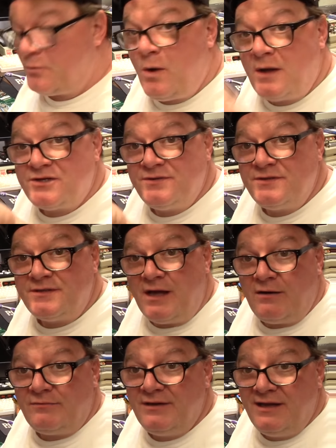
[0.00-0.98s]
watching this,
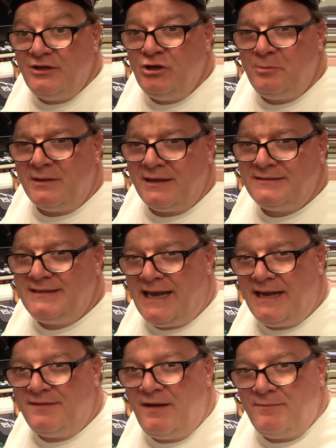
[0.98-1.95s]
Donald, you'll be like,
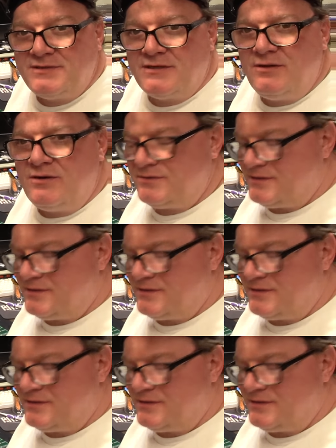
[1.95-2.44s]
dang, that was a long